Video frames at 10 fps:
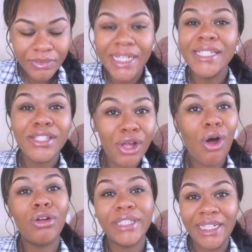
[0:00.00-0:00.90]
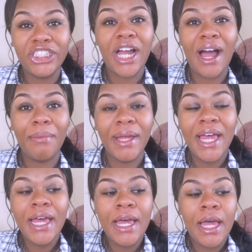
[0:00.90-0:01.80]
this is an all day job.
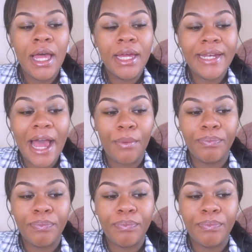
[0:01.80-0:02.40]
Now,